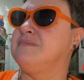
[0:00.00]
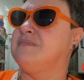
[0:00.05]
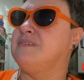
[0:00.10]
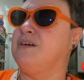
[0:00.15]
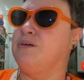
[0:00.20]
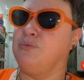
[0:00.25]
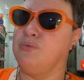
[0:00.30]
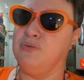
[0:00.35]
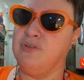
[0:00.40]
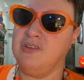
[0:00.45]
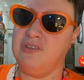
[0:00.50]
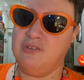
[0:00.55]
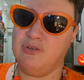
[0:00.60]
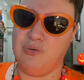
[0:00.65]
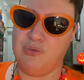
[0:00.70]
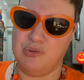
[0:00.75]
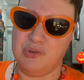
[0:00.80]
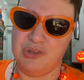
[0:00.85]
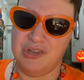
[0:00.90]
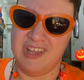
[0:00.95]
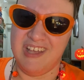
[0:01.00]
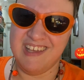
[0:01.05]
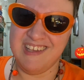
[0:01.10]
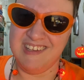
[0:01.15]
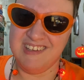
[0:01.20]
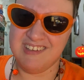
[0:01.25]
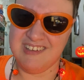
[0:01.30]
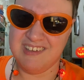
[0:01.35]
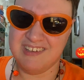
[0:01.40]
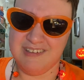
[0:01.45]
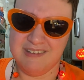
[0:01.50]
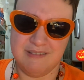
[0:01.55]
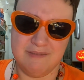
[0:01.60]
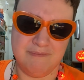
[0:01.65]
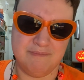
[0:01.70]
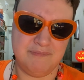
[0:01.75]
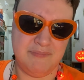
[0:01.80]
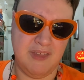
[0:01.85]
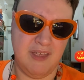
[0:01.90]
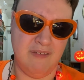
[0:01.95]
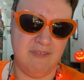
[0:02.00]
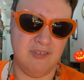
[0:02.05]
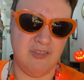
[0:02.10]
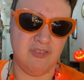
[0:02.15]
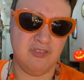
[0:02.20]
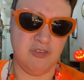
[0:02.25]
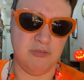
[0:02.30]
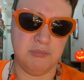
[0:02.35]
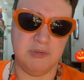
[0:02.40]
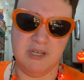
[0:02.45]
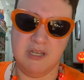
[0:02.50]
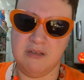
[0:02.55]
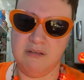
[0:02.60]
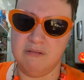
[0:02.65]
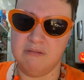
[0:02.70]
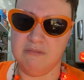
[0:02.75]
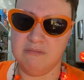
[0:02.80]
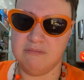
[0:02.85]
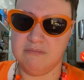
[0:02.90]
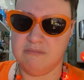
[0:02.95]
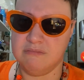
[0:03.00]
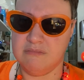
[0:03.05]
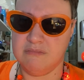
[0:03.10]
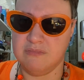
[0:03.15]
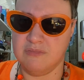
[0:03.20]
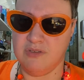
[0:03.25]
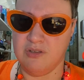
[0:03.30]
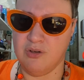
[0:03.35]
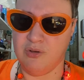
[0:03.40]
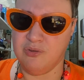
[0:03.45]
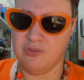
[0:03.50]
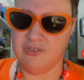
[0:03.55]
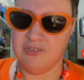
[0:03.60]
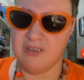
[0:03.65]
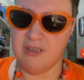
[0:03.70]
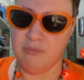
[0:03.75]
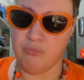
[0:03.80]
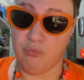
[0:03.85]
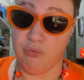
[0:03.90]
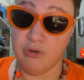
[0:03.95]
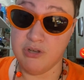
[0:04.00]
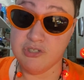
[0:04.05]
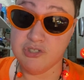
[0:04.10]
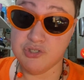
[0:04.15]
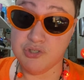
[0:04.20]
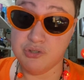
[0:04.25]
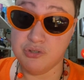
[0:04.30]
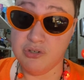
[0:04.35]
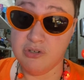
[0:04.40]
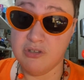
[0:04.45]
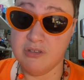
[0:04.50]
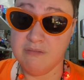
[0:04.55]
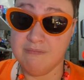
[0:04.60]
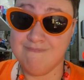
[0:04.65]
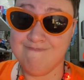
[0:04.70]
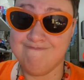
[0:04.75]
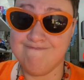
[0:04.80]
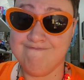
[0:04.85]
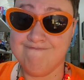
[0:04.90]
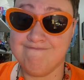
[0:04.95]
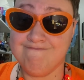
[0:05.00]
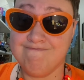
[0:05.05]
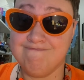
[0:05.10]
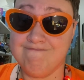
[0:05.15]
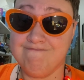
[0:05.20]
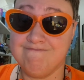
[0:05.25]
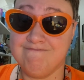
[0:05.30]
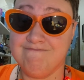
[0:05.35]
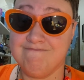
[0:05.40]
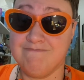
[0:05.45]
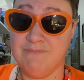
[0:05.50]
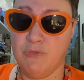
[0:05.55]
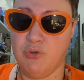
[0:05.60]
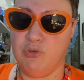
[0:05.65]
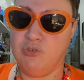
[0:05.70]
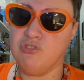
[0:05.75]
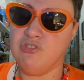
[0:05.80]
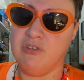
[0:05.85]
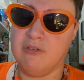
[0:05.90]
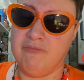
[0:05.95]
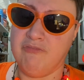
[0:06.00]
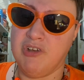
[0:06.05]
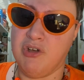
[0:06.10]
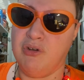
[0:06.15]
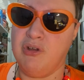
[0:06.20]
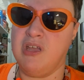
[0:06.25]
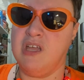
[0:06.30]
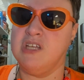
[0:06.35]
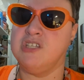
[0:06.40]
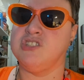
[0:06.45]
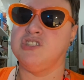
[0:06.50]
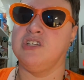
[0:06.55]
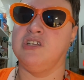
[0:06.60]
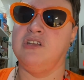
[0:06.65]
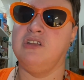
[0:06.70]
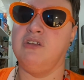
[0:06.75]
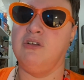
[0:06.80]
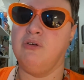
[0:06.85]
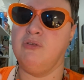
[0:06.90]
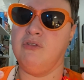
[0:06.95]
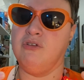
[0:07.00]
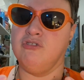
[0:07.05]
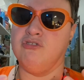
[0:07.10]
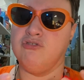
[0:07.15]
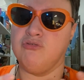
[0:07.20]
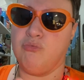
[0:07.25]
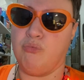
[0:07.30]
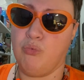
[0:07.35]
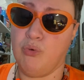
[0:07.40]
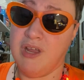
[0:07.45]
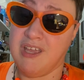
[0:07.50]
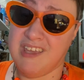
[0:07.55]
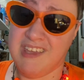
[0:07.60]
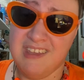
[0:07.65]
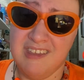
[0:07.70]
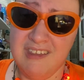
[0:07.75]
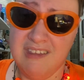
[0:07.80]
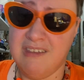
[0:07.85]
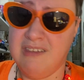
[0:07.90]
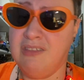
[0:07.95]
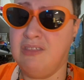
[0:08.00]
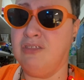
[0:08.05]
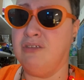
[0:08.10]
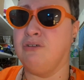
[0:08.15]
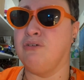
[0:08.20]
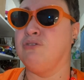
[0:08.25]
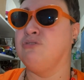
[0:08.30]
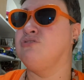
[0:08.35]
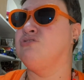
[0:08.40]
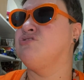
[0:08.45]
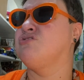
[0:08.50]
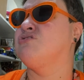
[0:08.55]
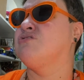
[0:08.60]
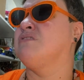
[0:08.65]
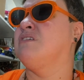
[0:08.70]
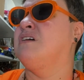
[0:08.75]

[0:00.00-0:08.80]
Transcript: I really don't like having so many dolls named Richard. Or some variation, you know, there's Ricky, there's